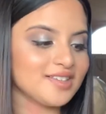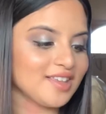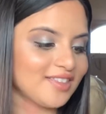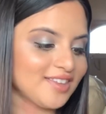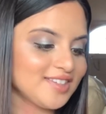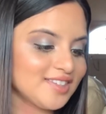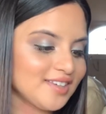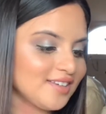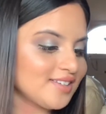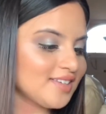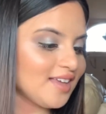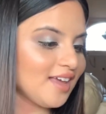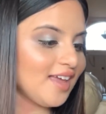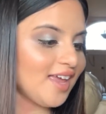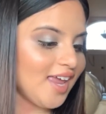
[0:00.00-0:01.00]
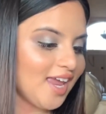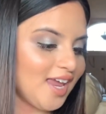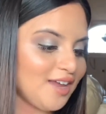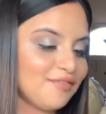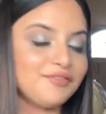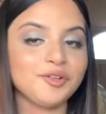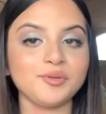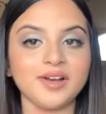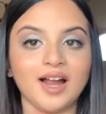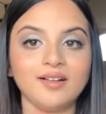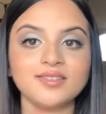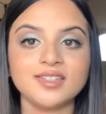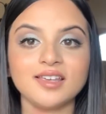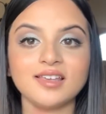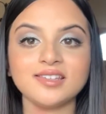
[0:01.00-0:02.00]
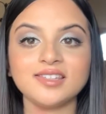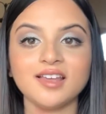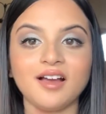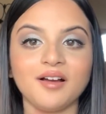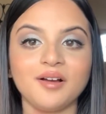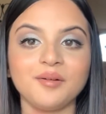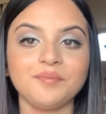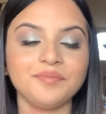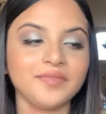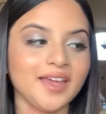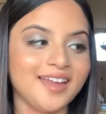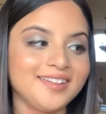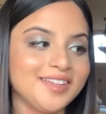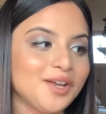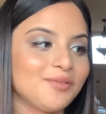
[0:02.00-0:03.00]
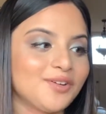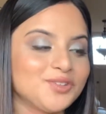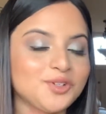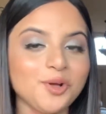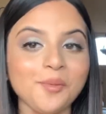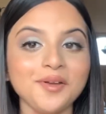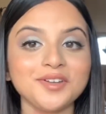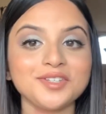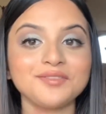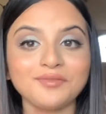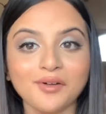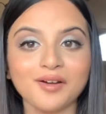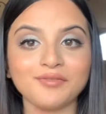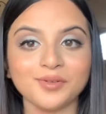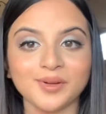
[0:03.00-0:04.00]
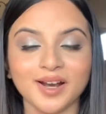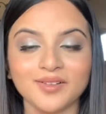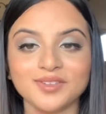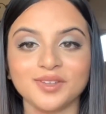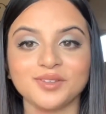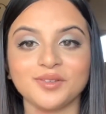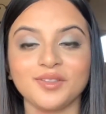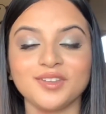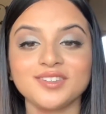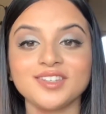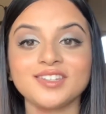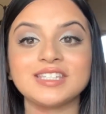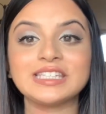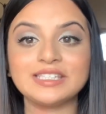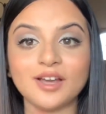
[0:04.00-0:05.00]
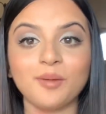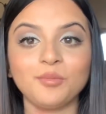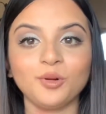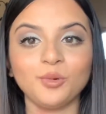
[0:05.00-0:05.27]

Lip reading: This is 8 fluid ounces, and the original one is 4 fluid ounces, so this is double